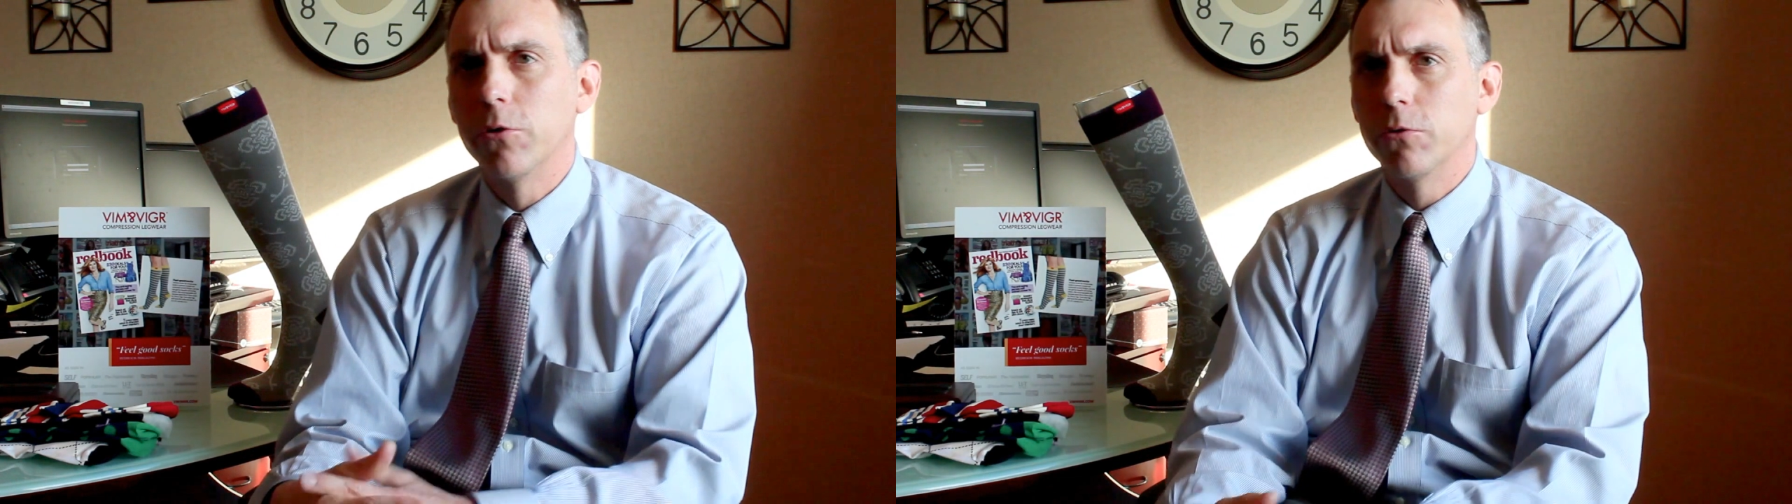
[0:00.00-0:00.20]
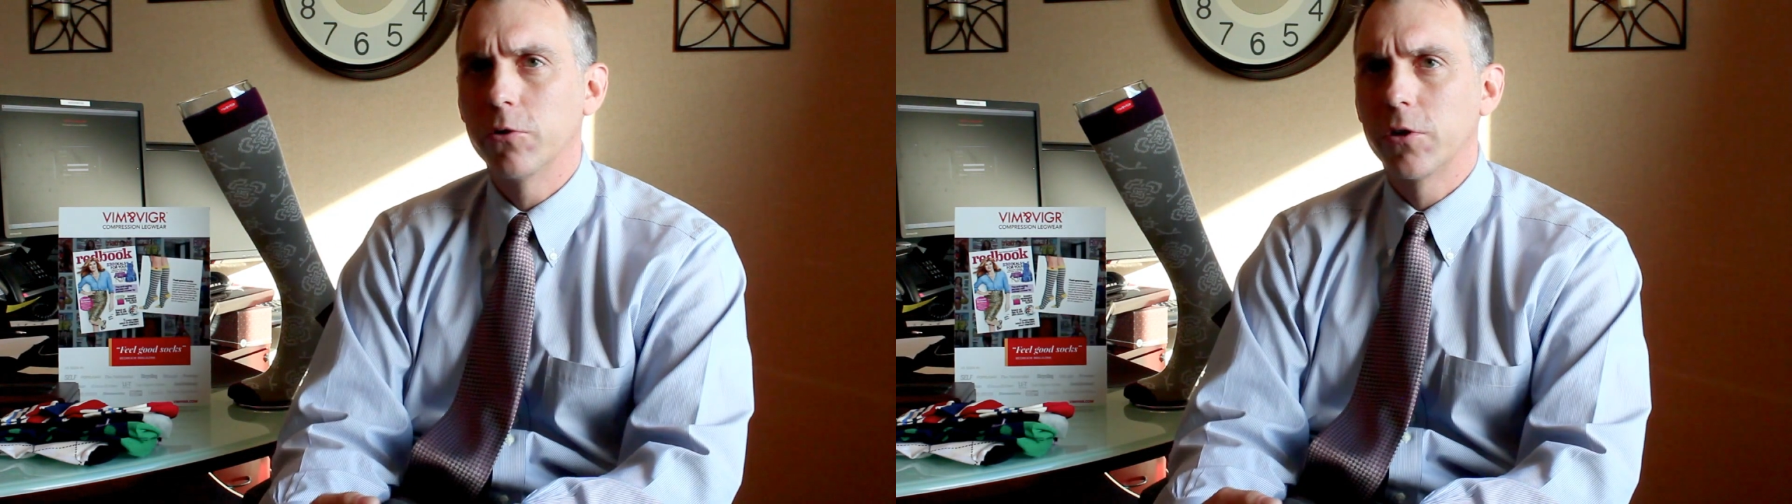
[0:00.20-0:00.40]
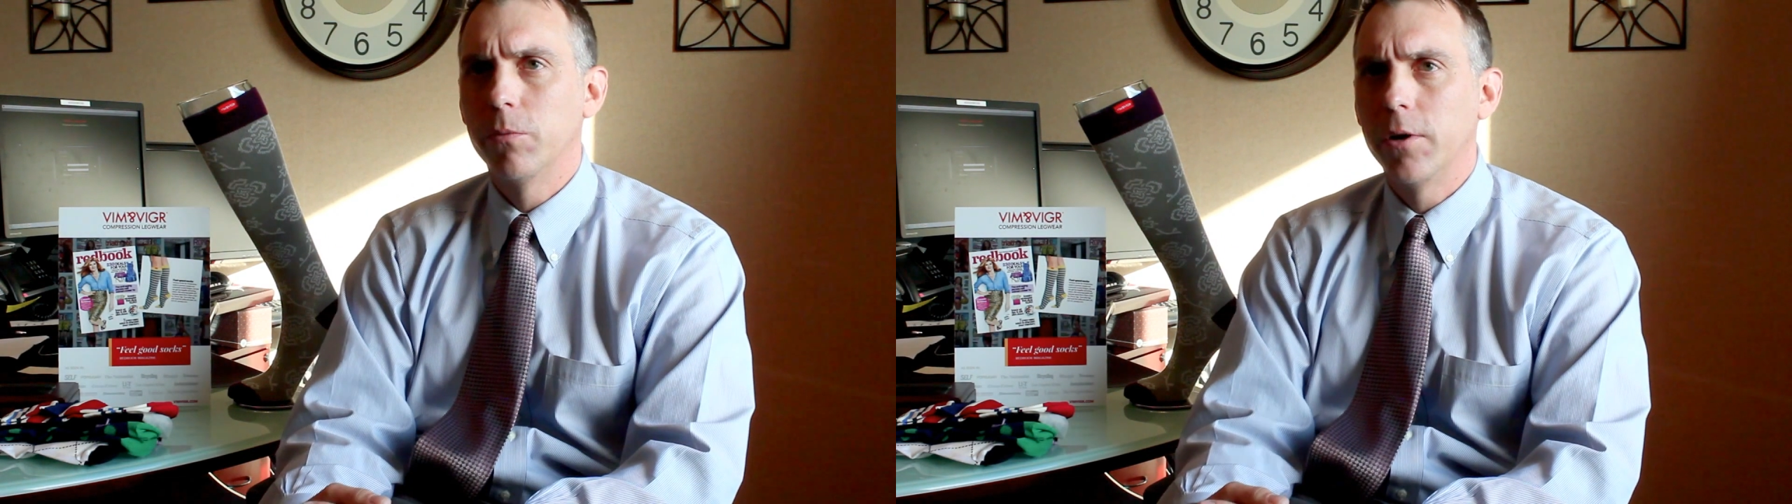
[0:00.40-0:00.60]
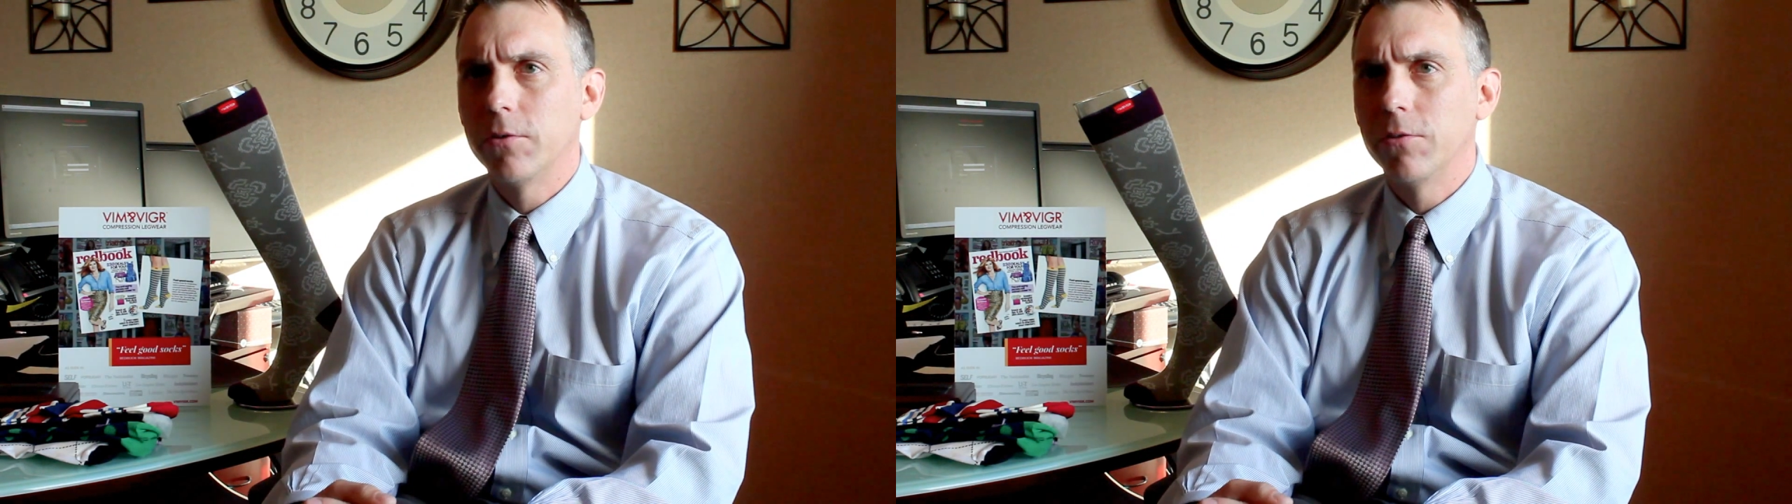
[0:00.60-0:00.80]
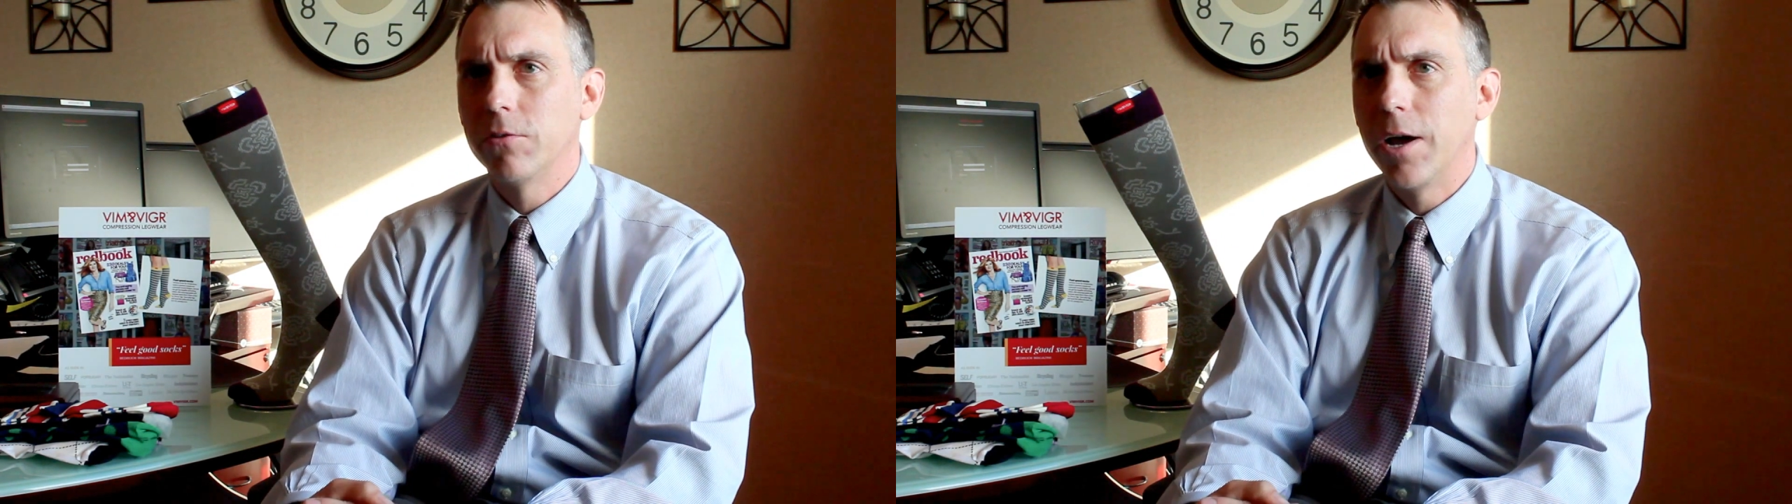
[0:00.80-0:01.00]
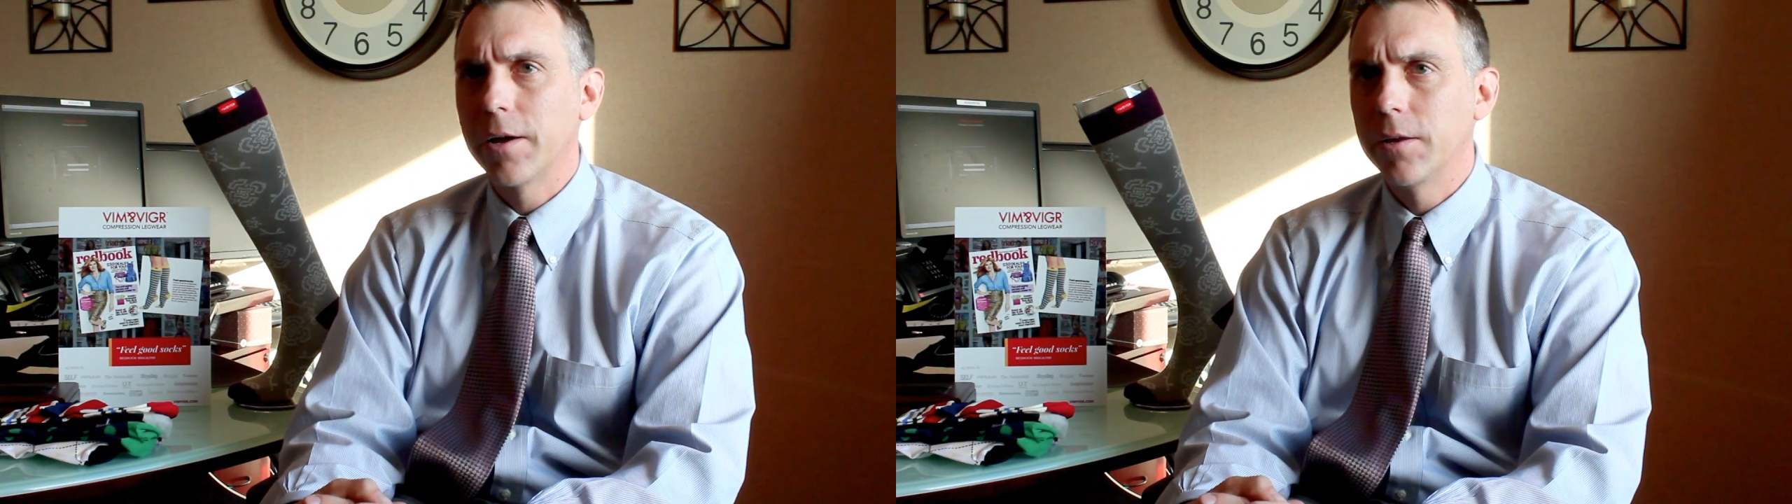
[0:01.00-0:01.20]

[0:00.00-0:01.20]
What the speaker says: hose or compression sock.